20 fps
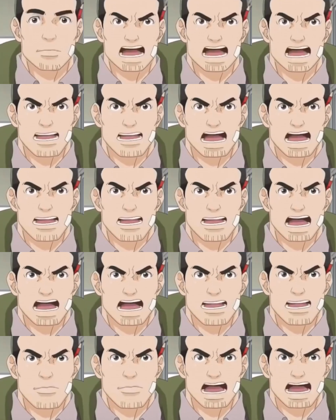We still have
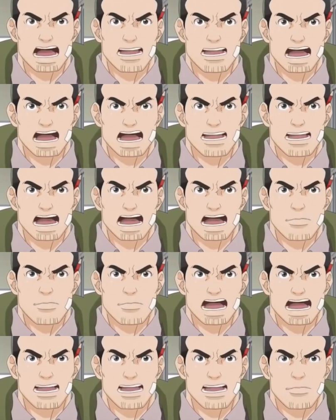copies of the
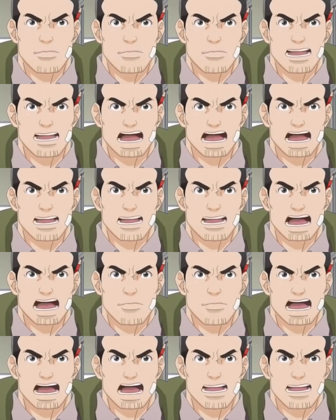paperwork, but all of
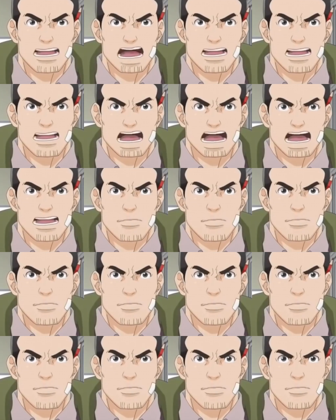the evidence is